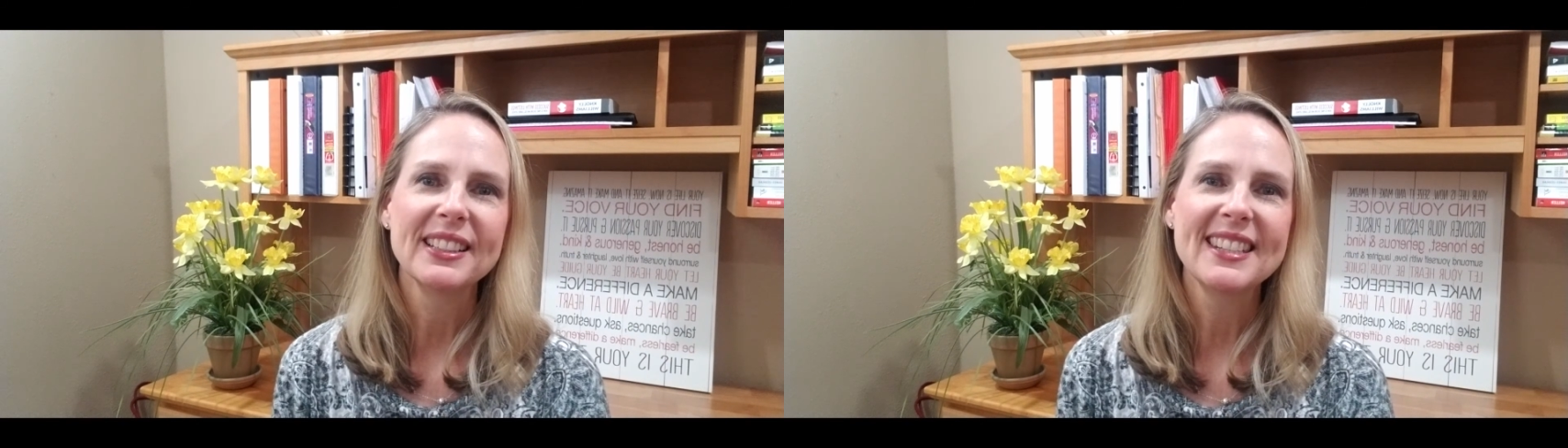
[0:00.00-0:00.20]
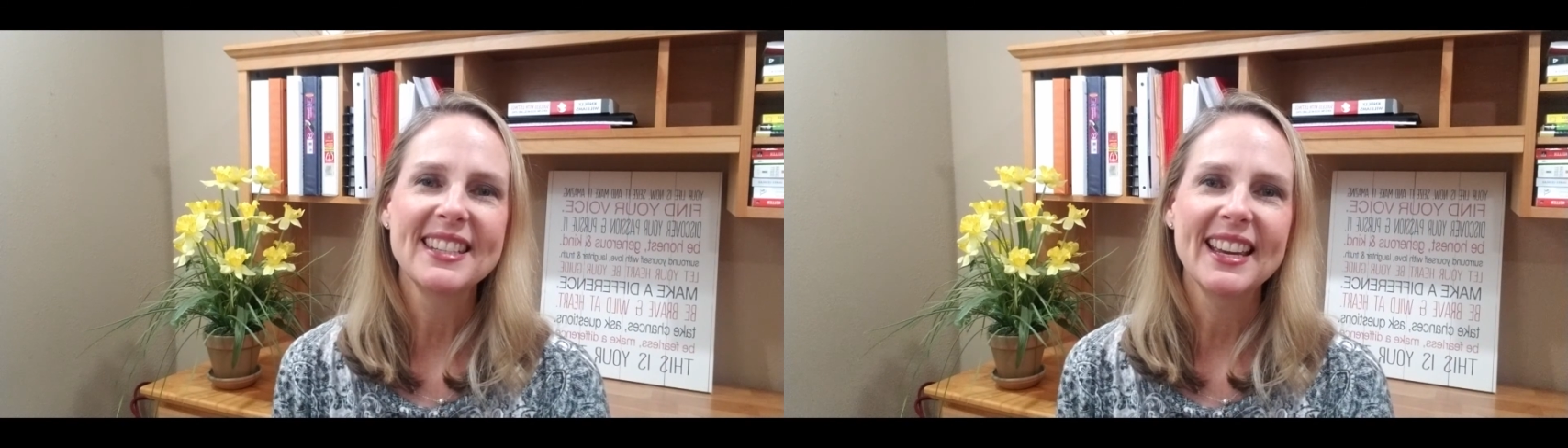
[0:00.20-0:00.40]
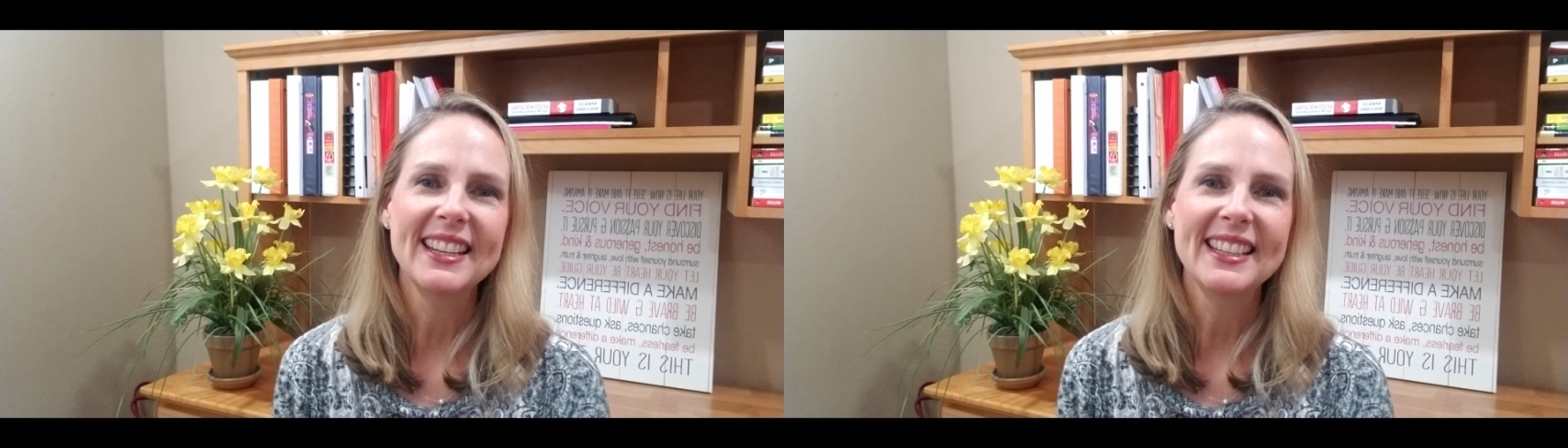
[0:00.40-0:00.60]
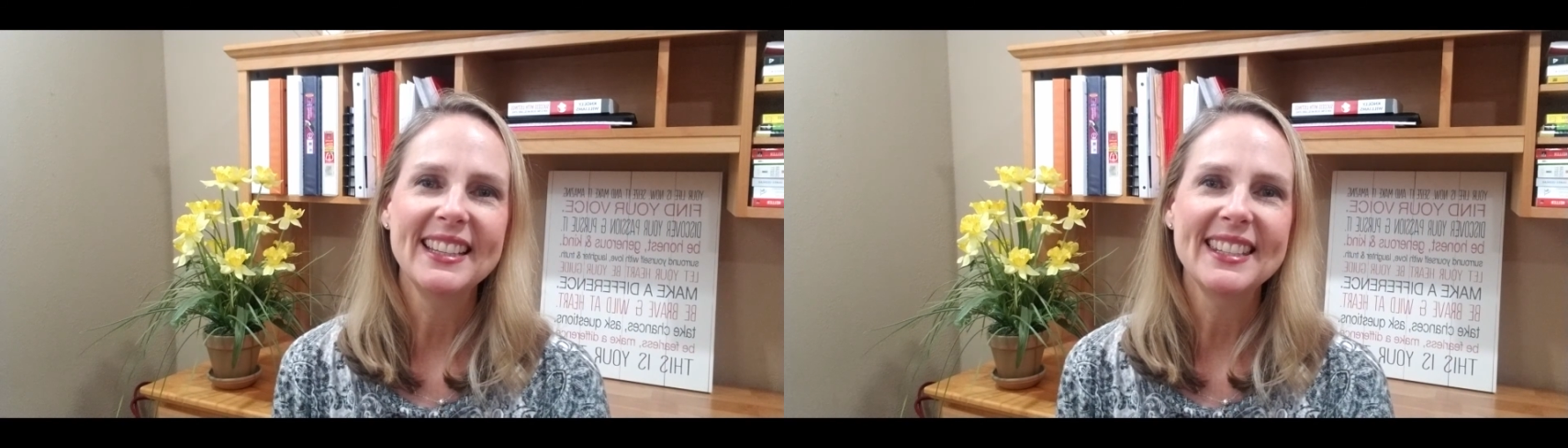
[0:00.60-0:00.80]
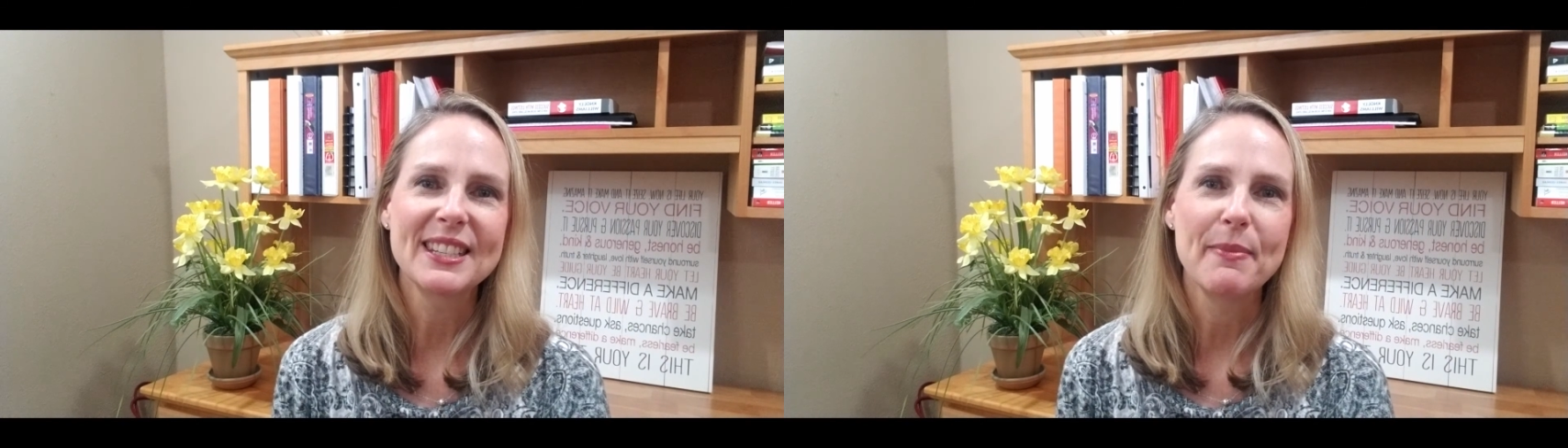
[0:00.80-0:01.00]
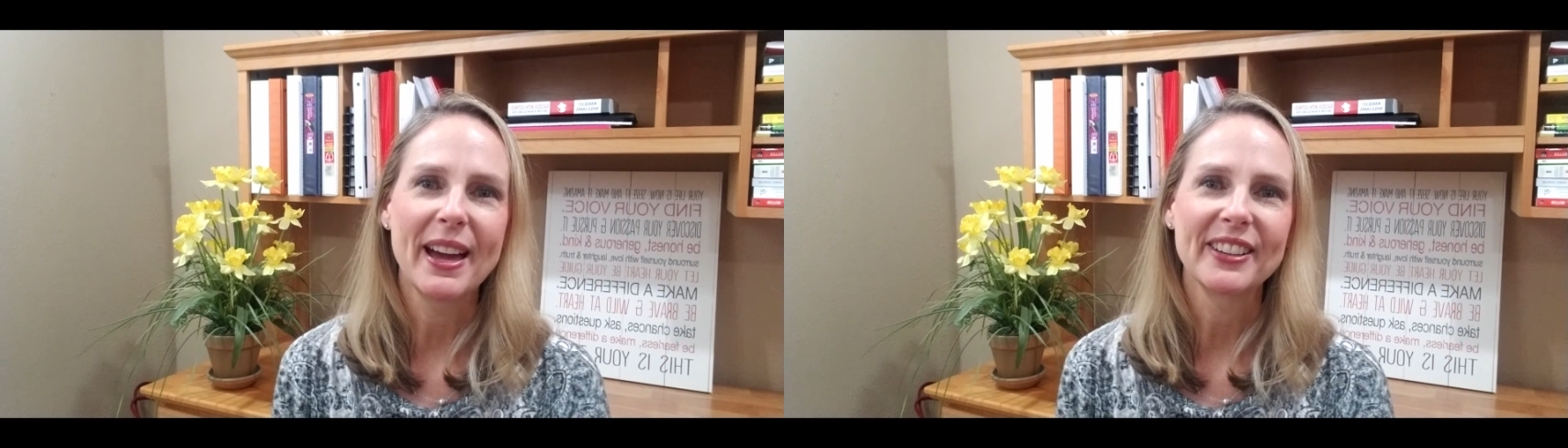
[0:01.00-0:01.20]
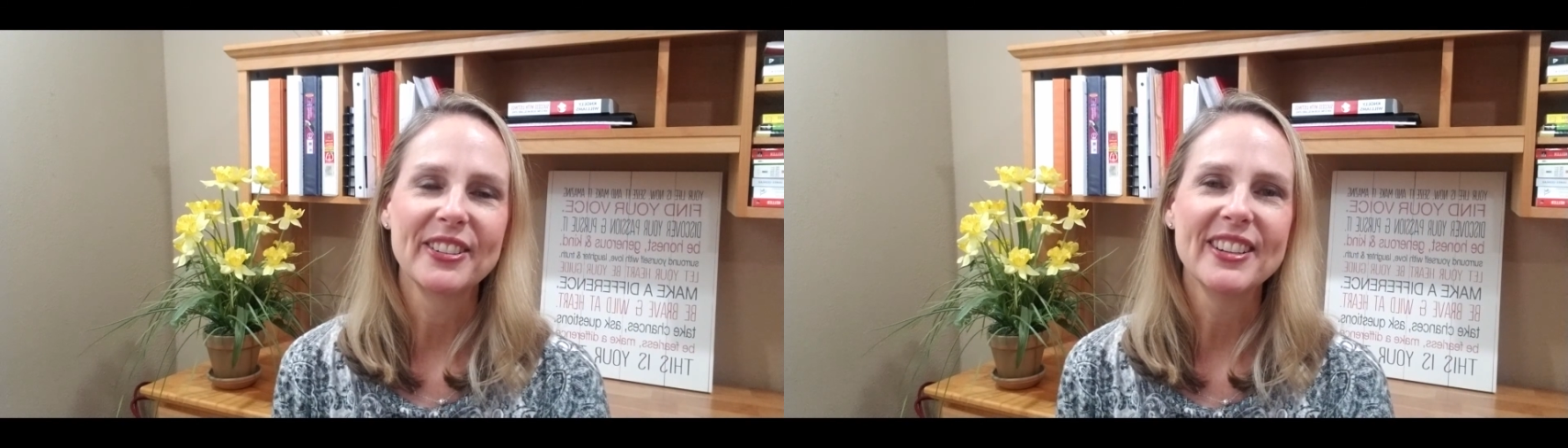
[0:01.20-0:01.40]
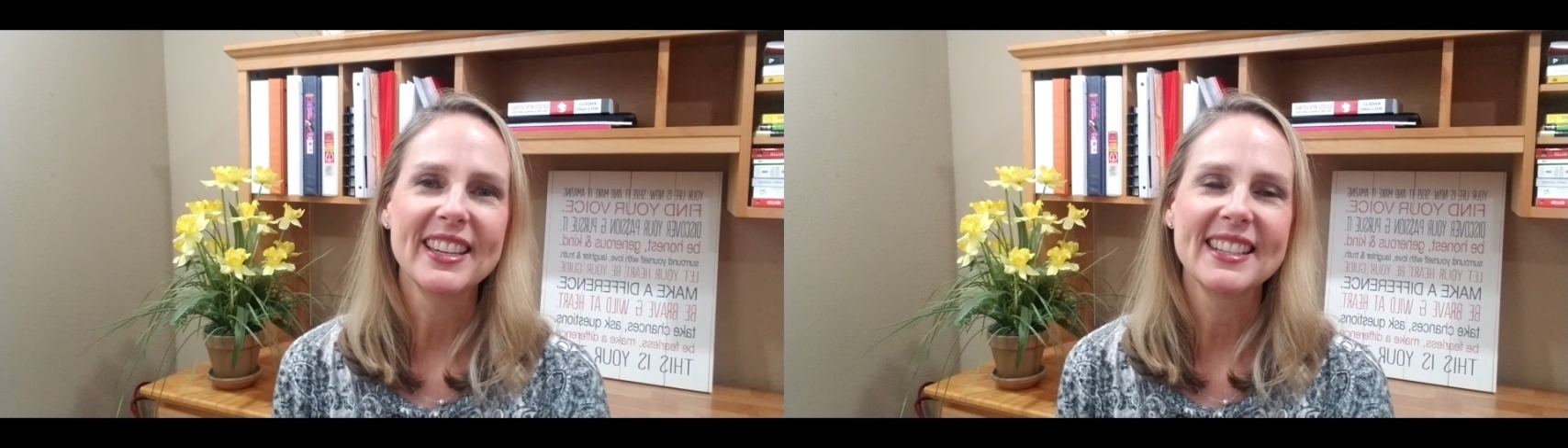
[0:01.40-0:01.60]
estate needs in
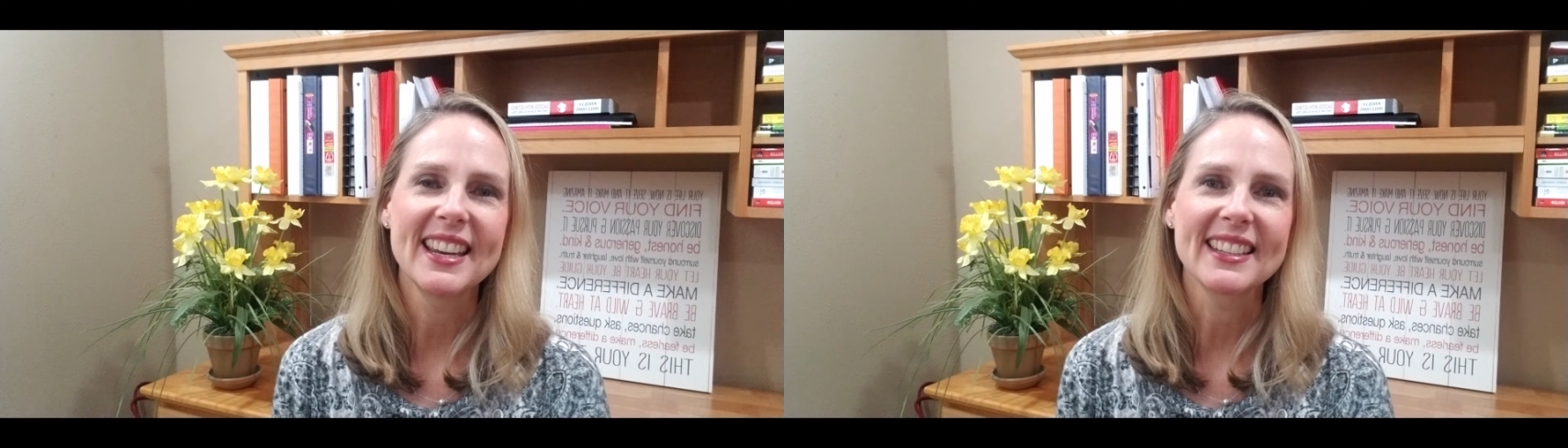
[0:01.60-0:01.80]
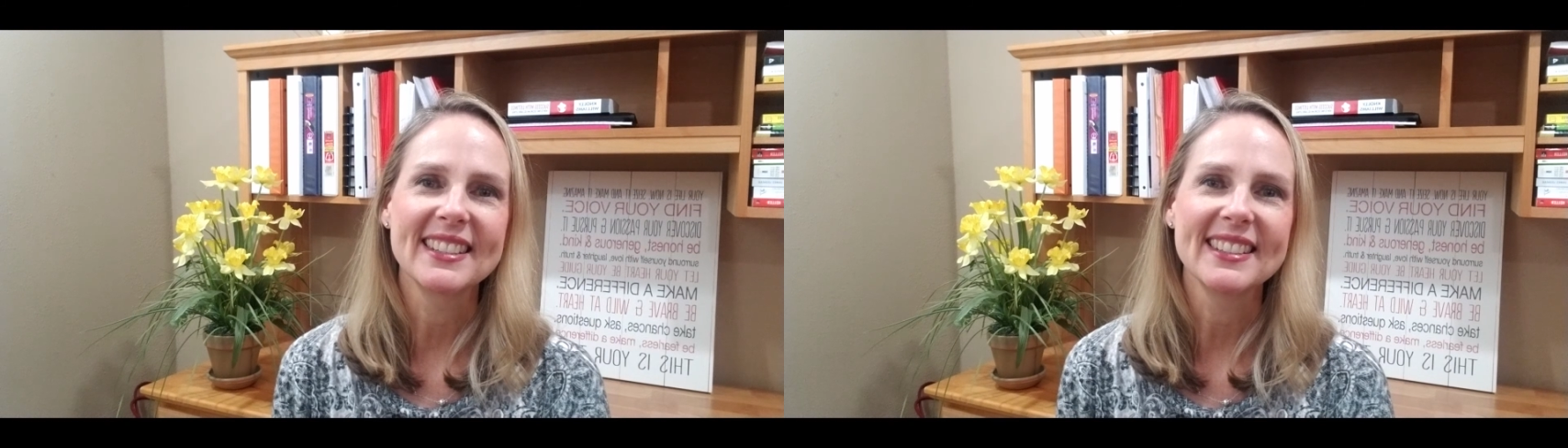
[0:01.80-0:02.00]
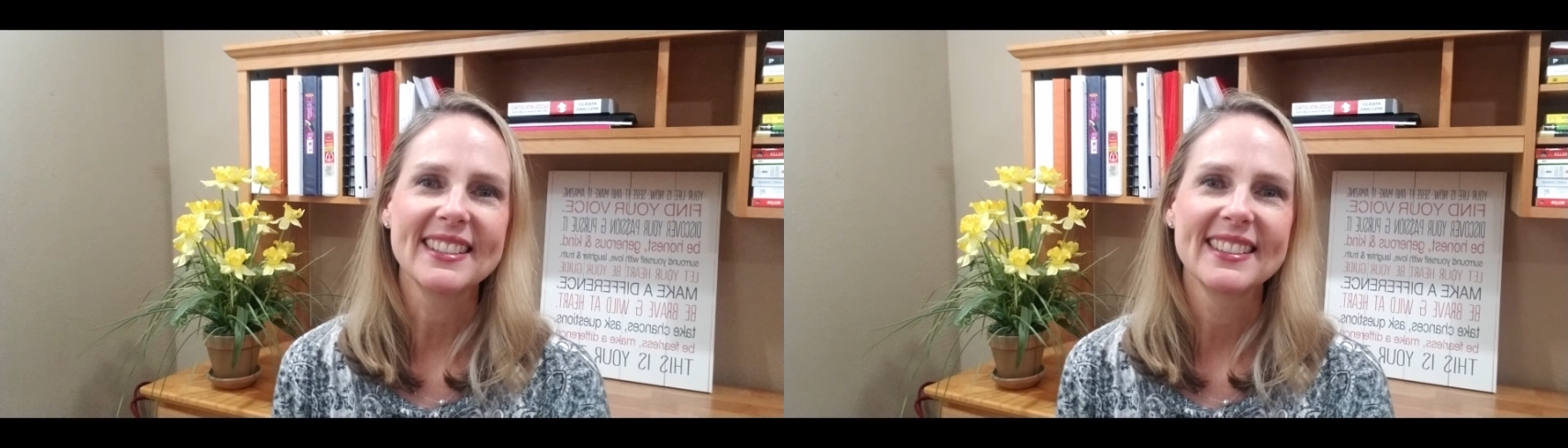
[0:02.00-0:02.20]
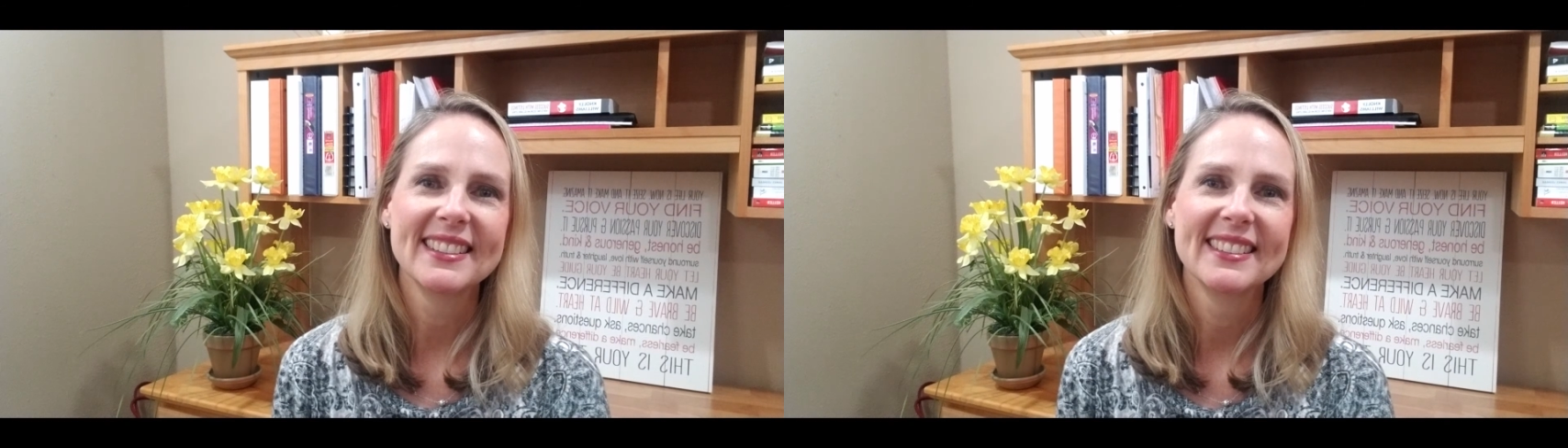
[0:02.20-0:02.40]
Magnolia, Texas.